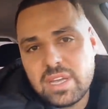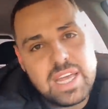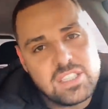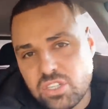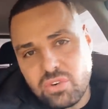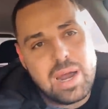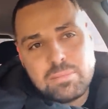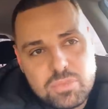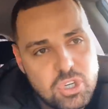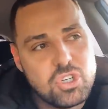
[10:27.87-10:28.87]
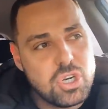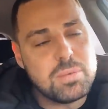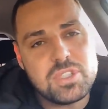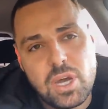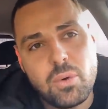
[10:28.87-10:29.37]
Instagram, YouTube
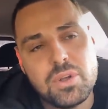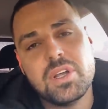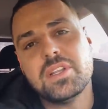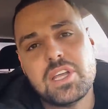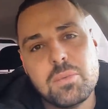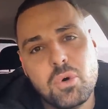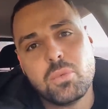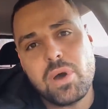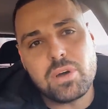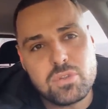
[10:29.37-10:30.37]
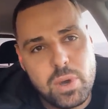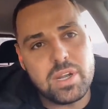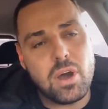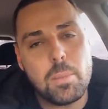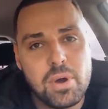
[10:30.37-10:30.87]
and so on, then you're more than welcome to
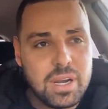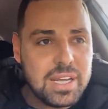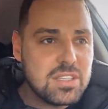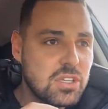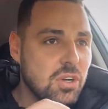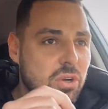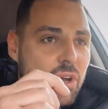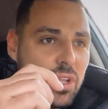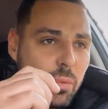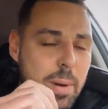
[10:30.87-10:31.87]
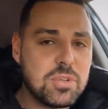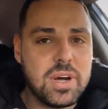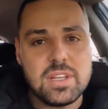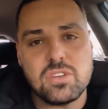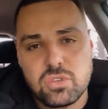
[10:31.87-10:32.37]
enter. I'll put a link to the
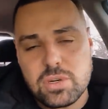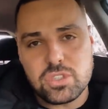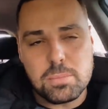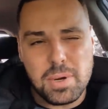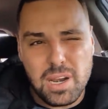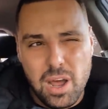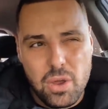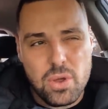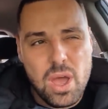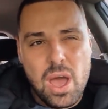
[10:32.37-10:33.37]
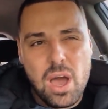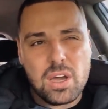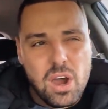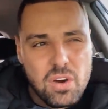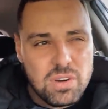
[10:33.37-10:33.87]
website in the description below.
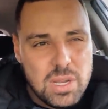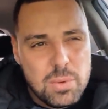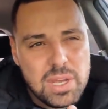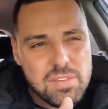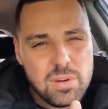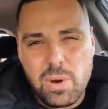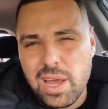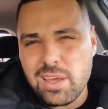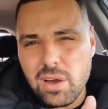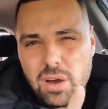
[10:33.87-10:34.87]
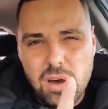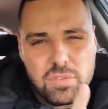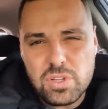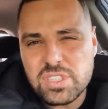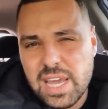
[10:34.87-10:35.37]
Currently we're giving away, I've
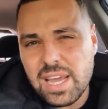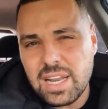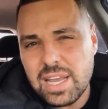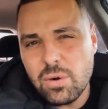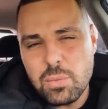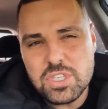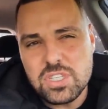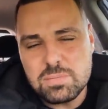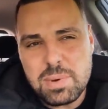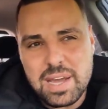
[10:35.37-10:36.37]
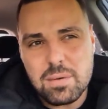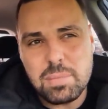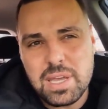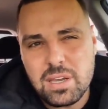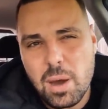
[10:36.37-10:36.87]
got to say it, Leon, which is back at
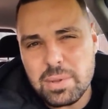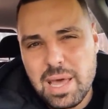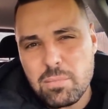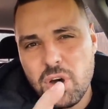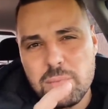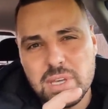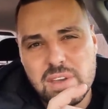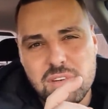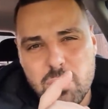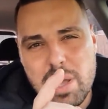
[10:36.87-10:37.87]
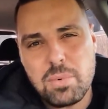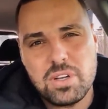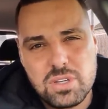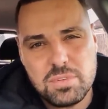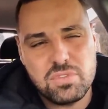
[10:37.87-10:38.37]
Bing Car, but that might have been given away by
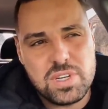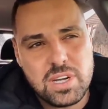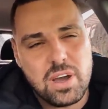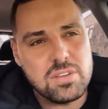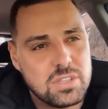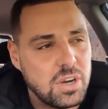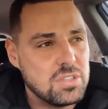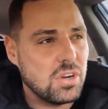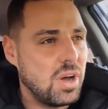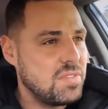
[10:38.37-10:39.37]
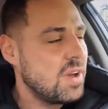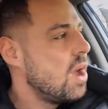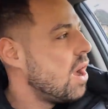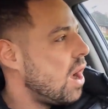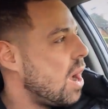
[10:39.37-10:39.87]
the time this video goes live.
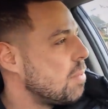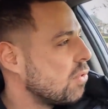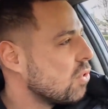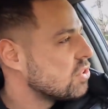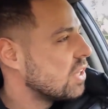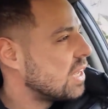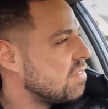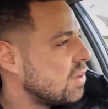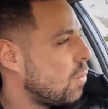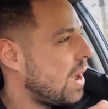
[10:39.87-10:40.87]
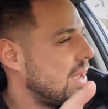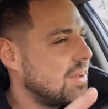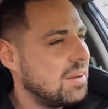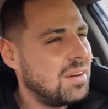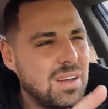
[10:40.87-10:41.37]
But we're also giving away
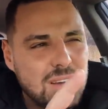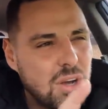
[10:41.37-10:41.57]
a